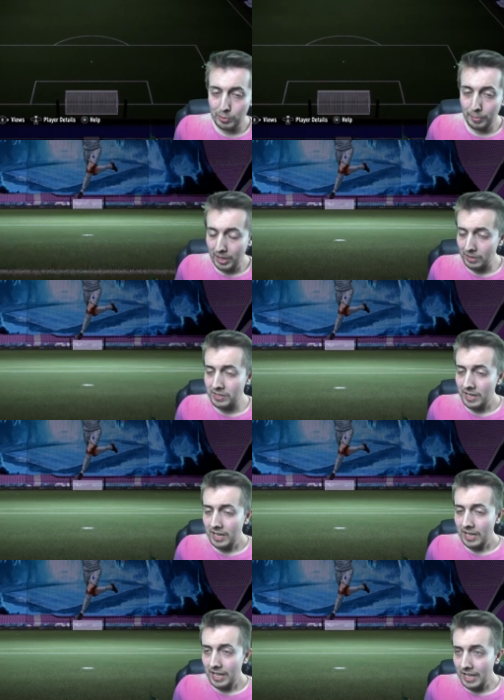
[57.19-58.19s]
Because
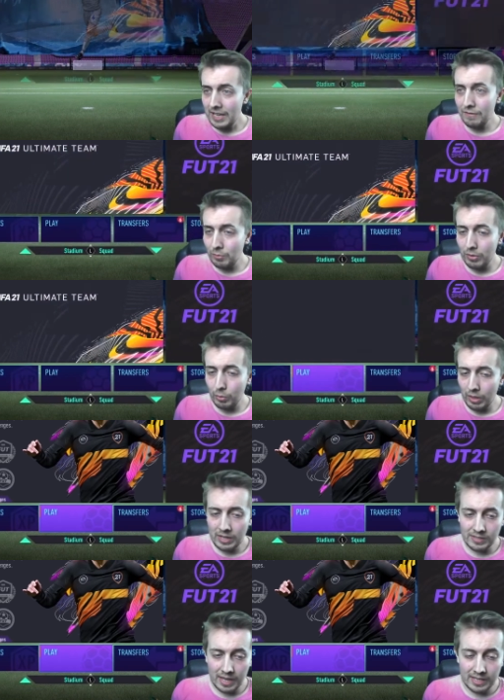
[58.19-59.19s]
even with all that
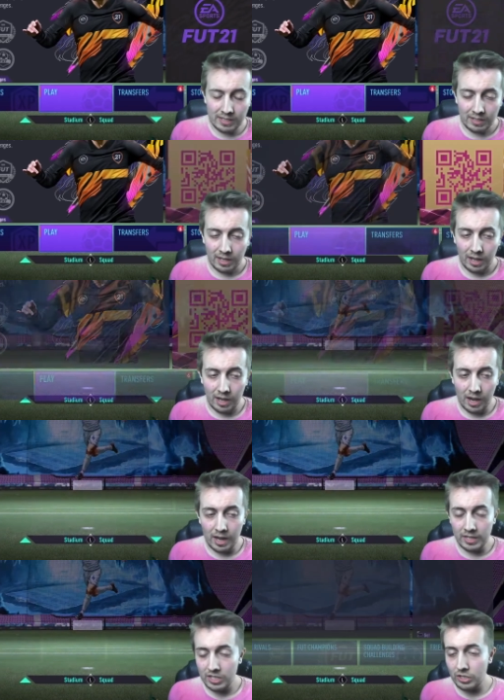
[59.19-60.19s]
said, I
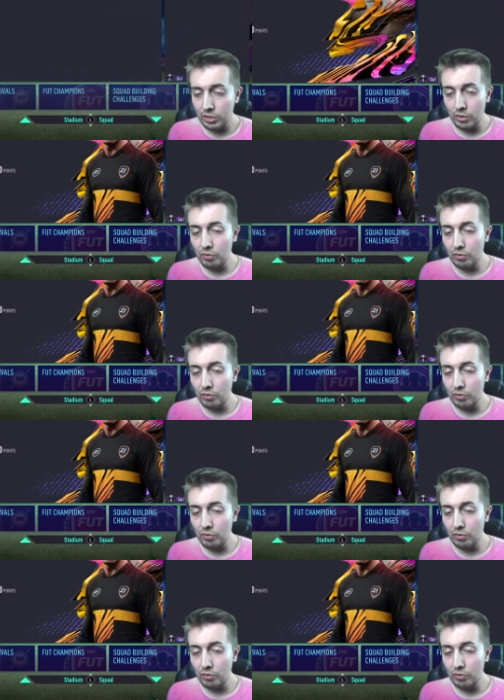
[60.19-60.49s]
actually do